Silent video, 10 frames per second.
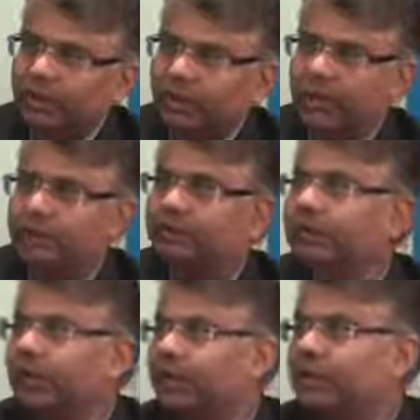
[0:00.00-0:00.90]
and
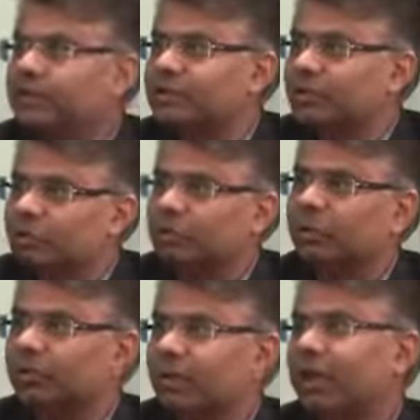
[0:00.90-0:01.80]
tanning
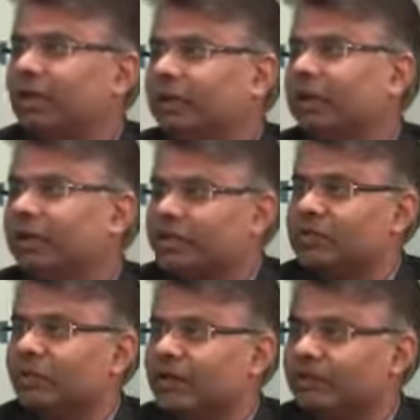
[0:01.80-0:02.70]
saloon can be a risk
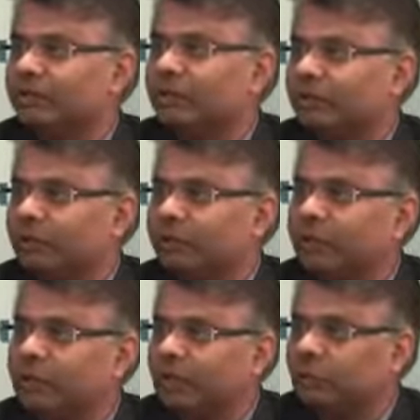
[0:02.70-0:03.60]
factor for developing
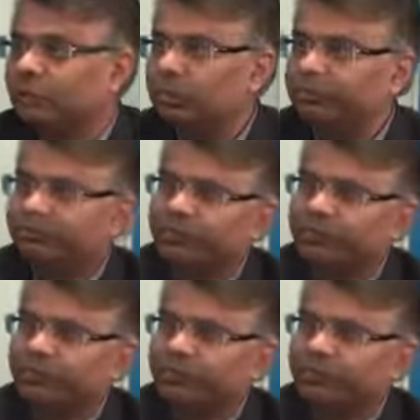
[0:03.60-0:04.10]
melanoma.